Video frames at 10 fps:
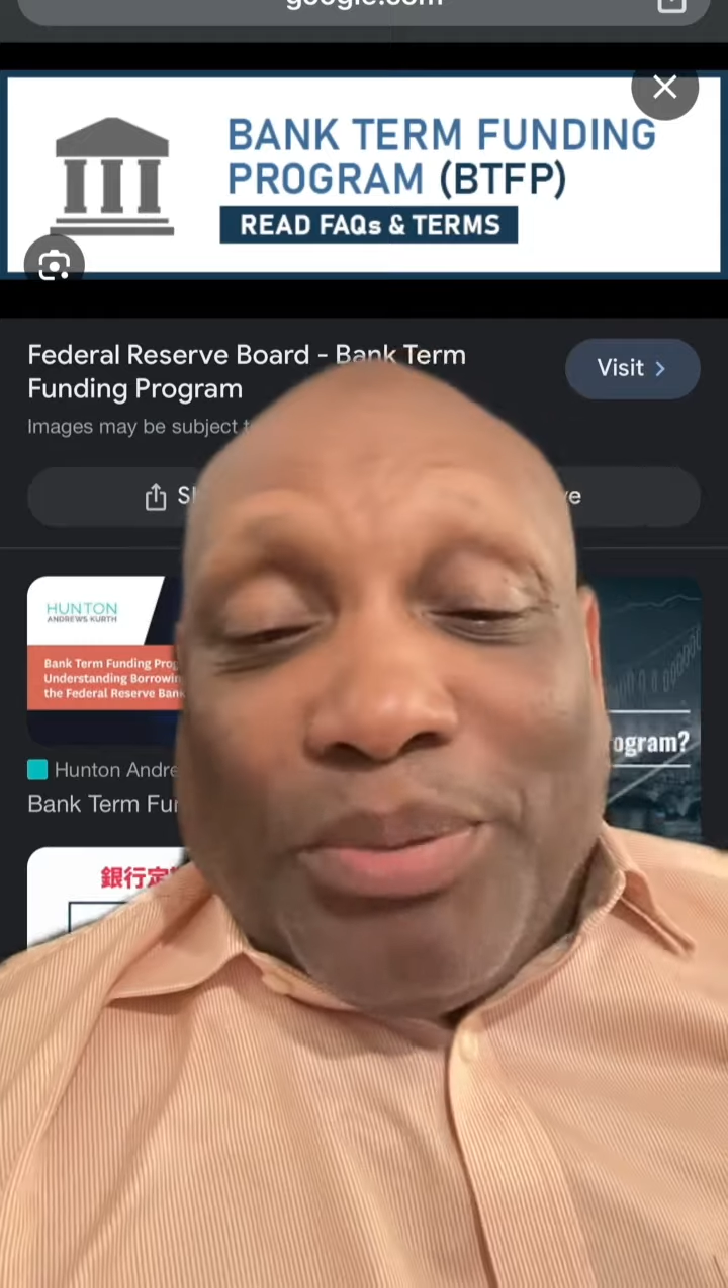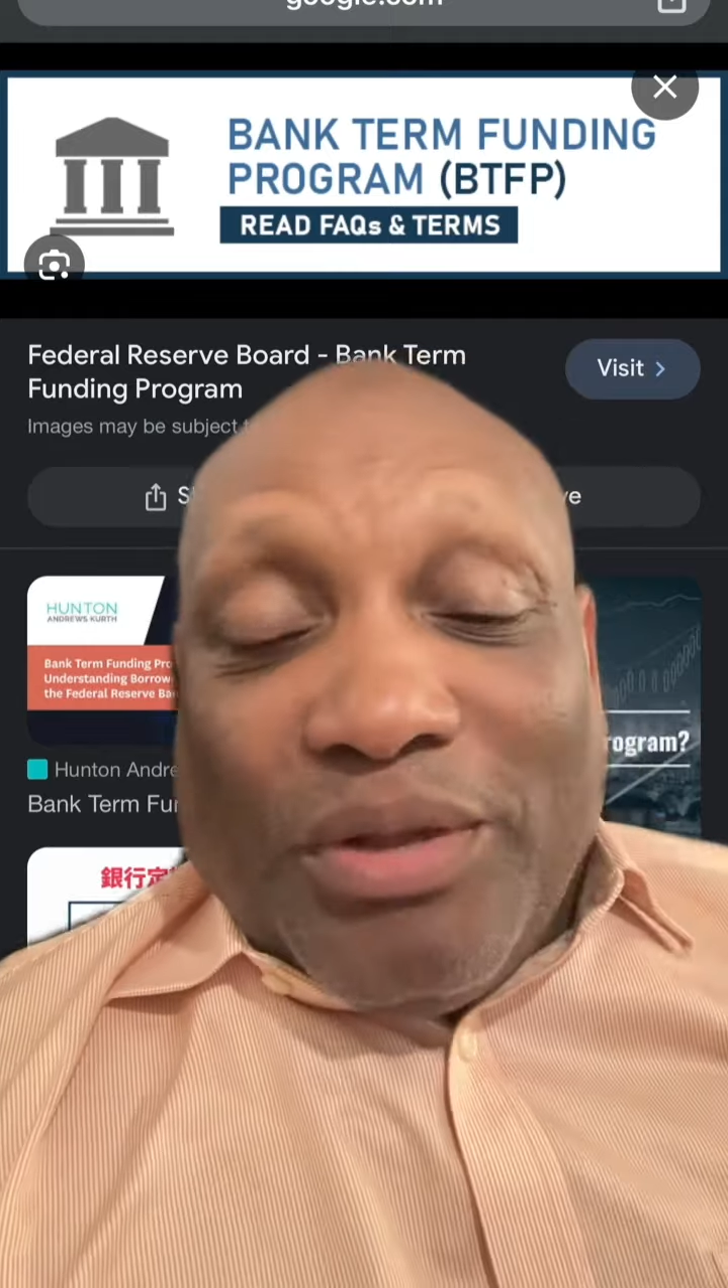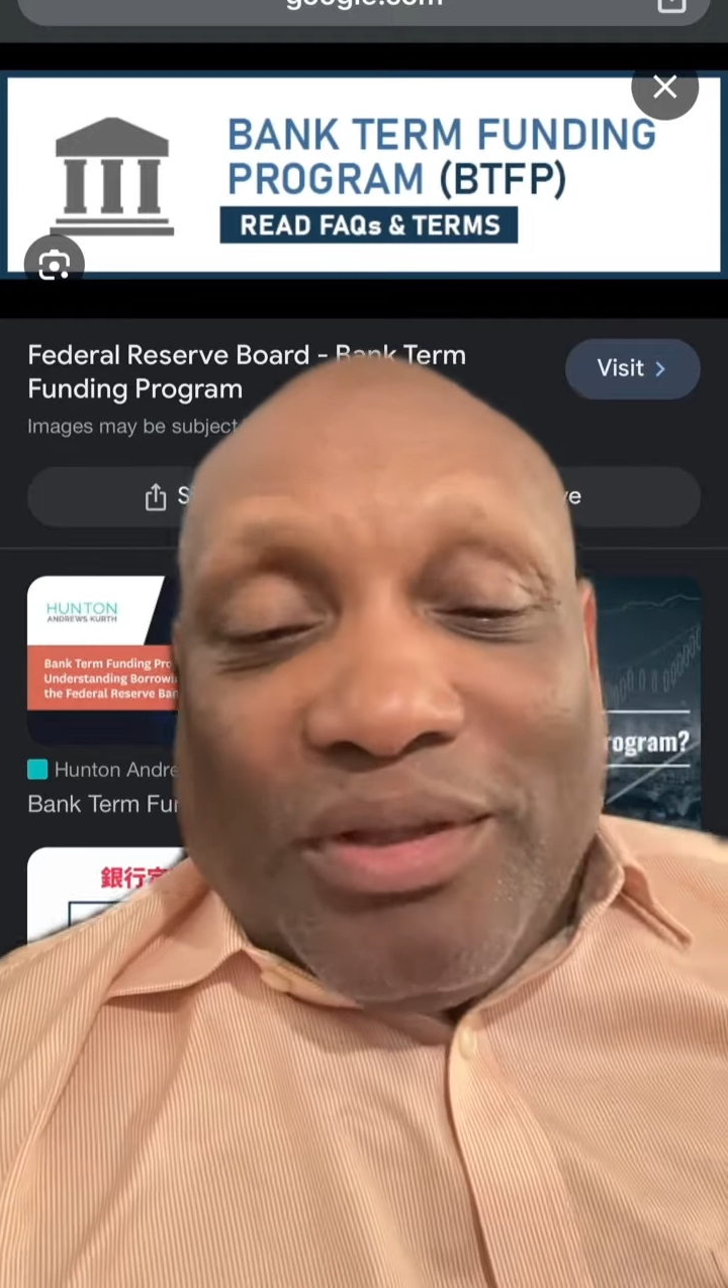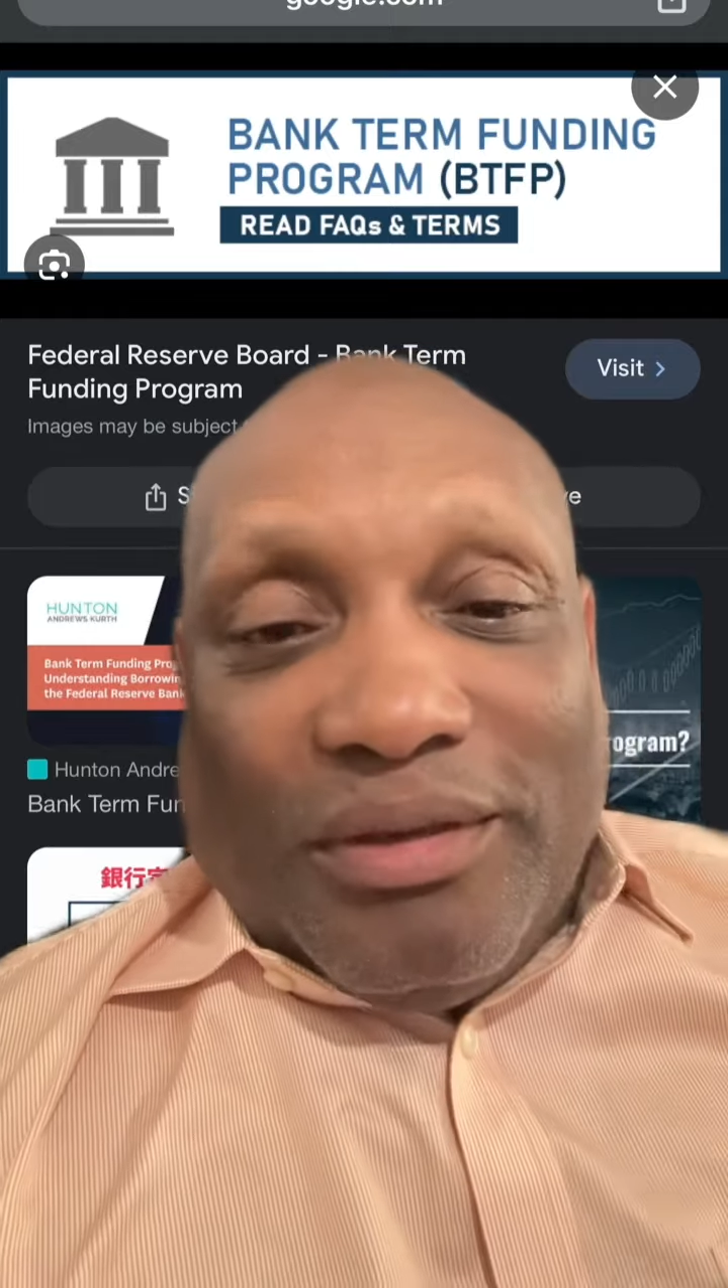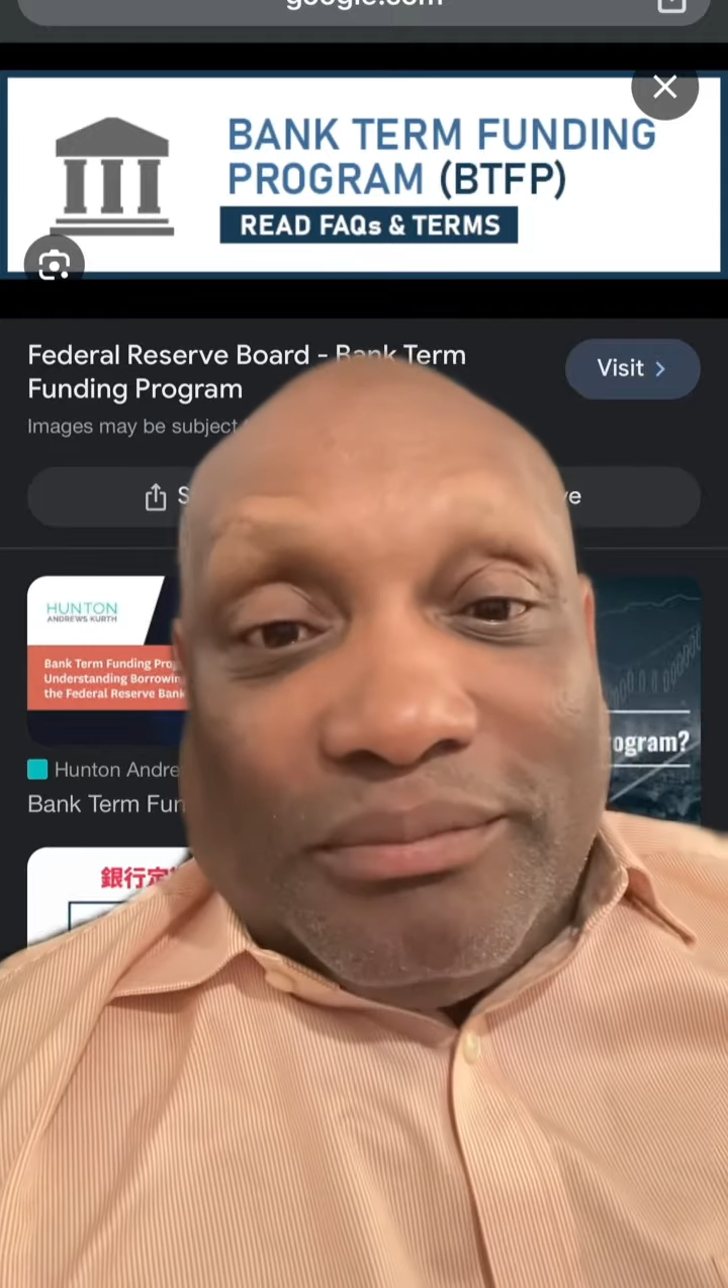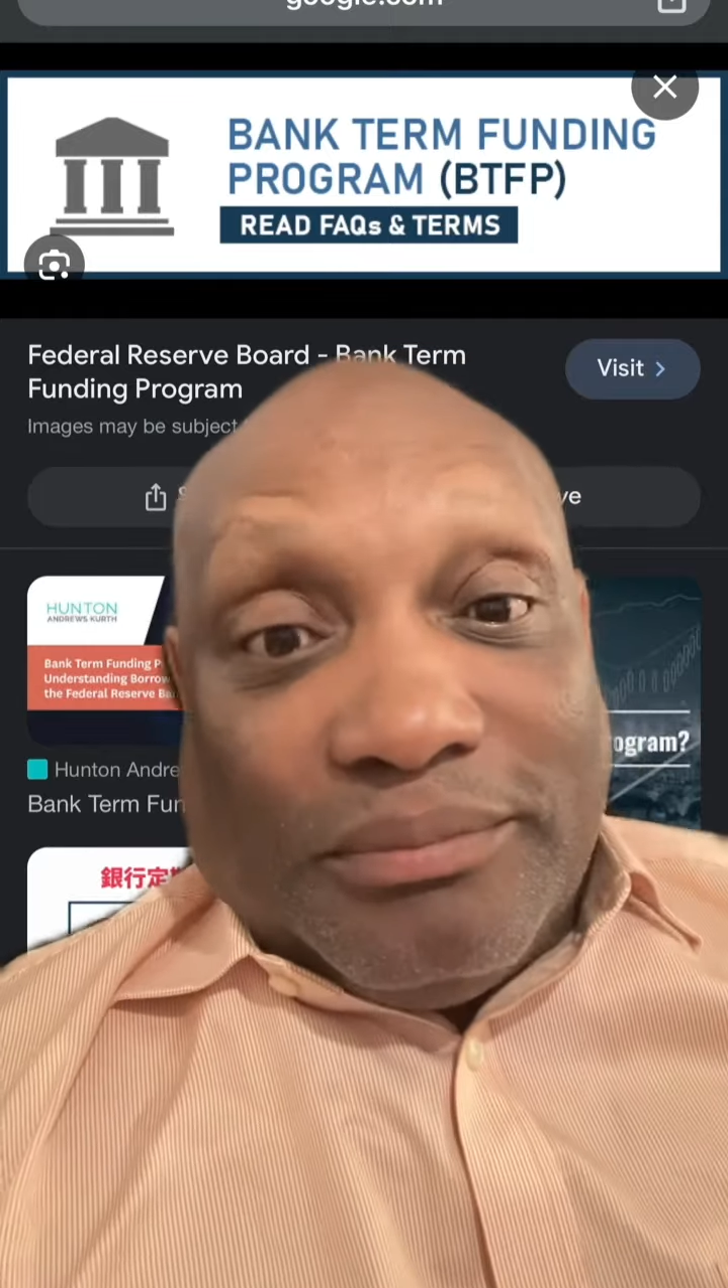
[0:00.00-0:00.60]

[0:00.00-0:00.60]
billion,